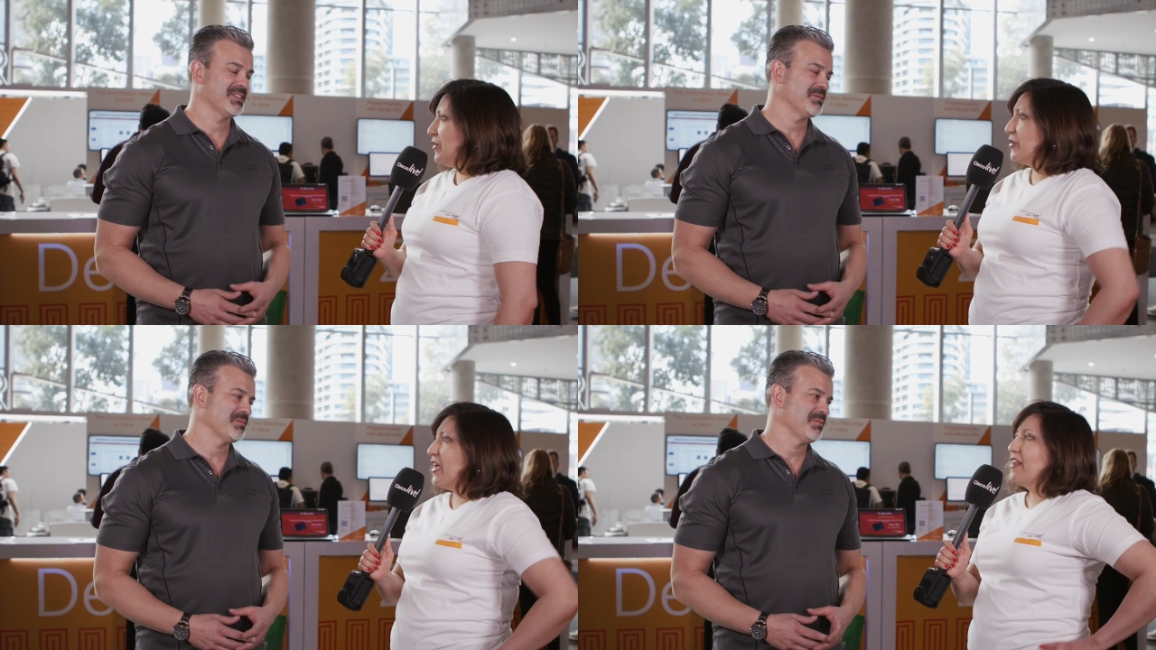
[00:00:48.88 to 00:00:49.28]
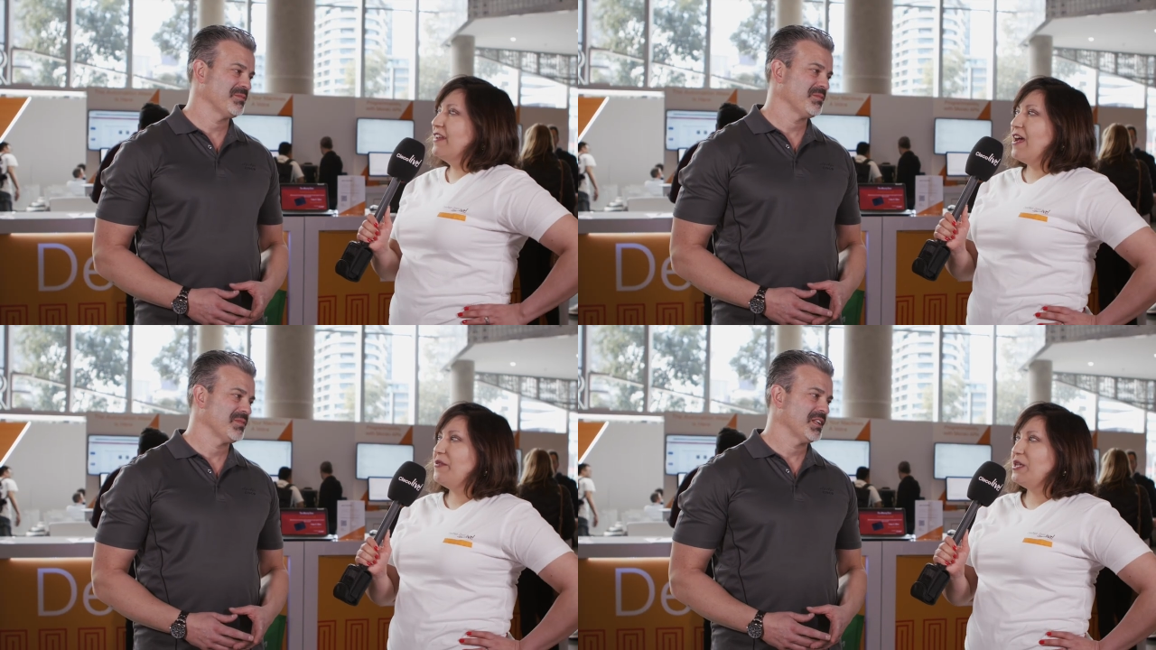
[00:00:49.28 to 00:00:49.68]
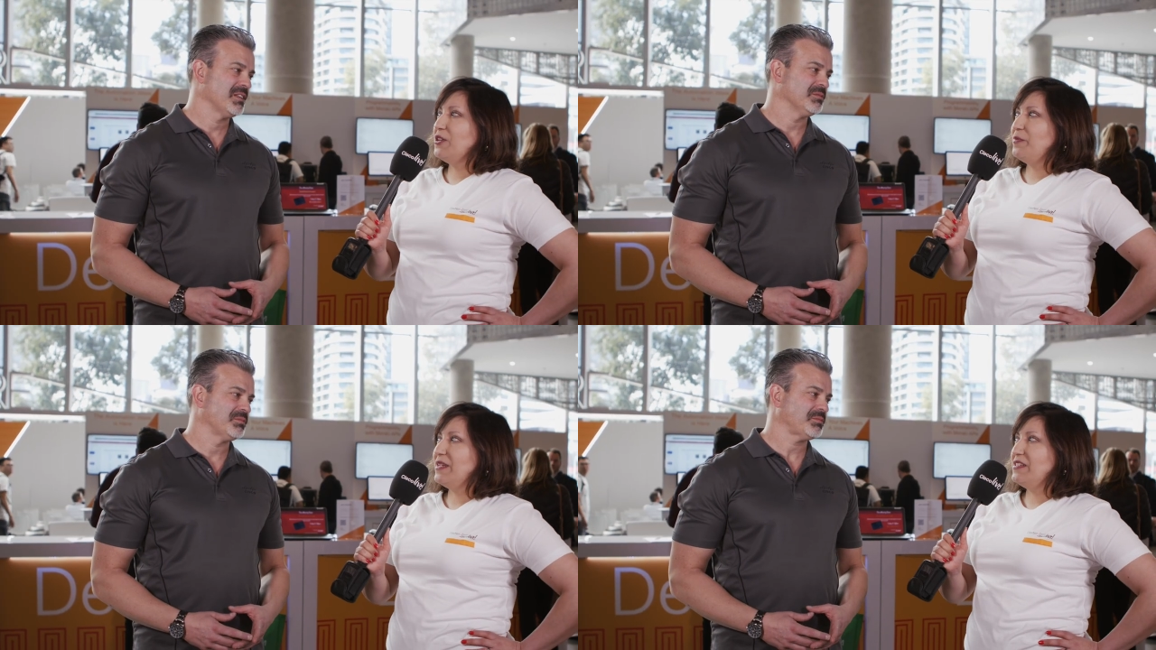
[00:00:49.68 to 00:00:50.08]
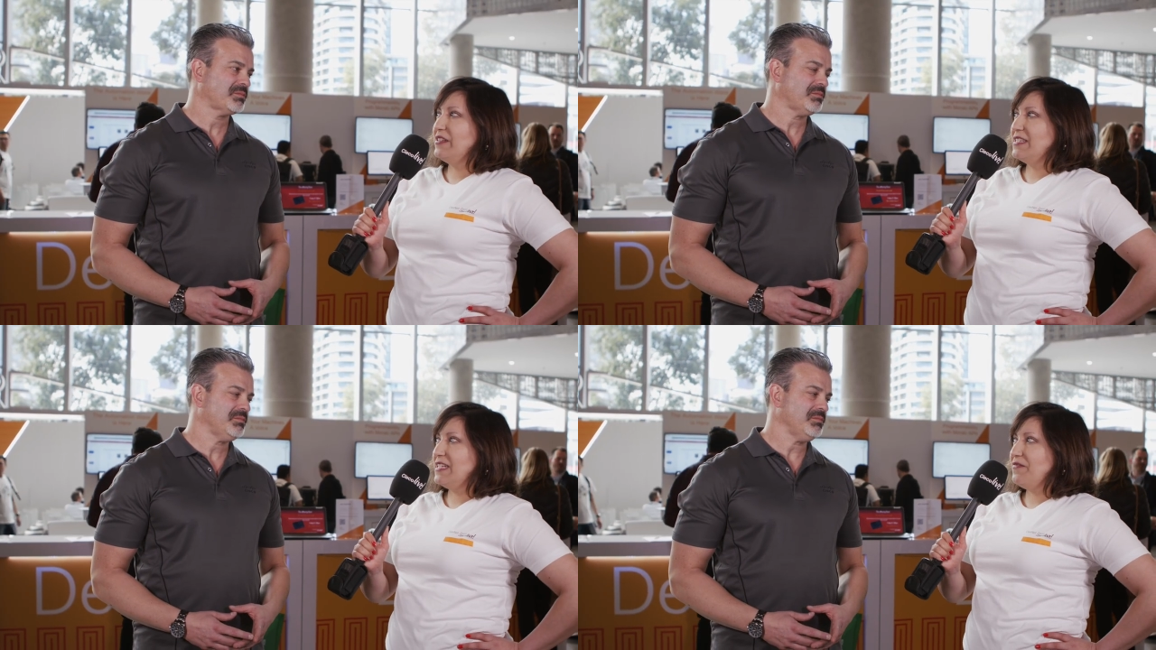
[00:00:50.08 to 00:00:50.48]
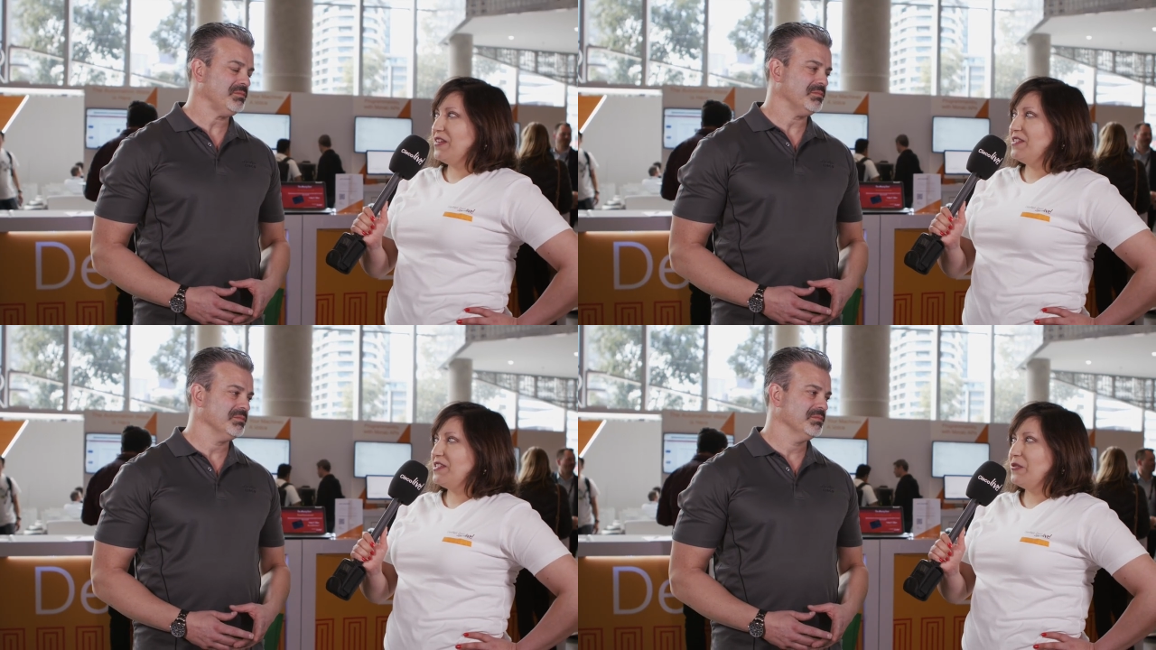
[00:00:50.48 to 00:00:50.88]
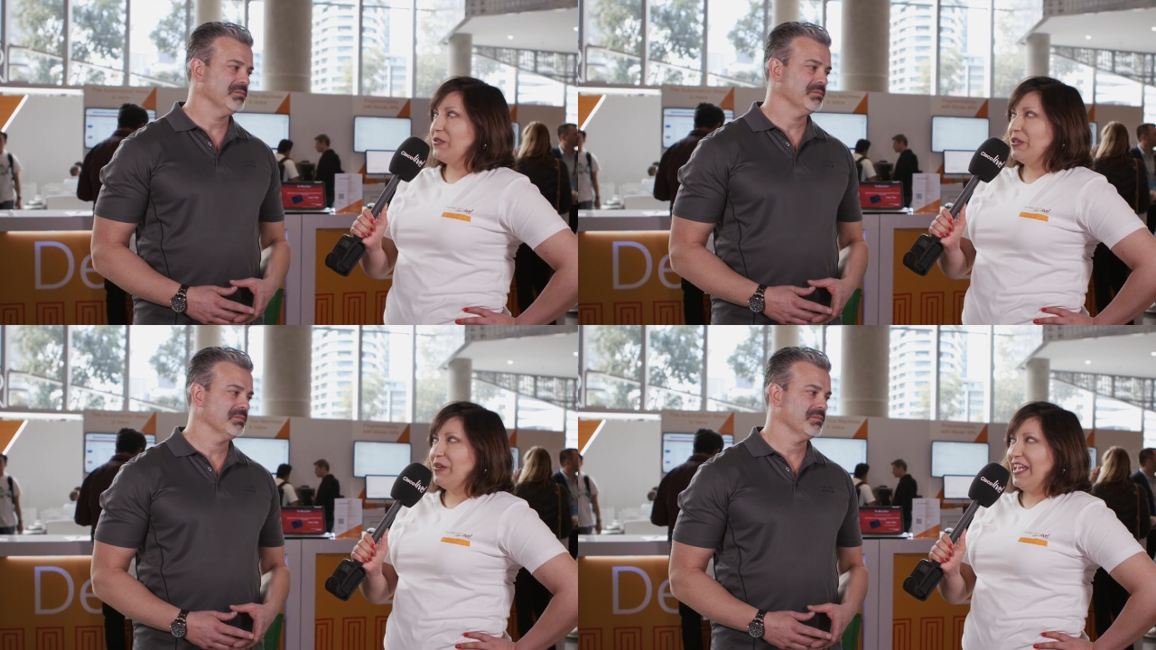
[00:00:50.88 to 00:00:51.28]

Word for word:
Speaker 1: zone. Now that you've been to the DevNet zone, you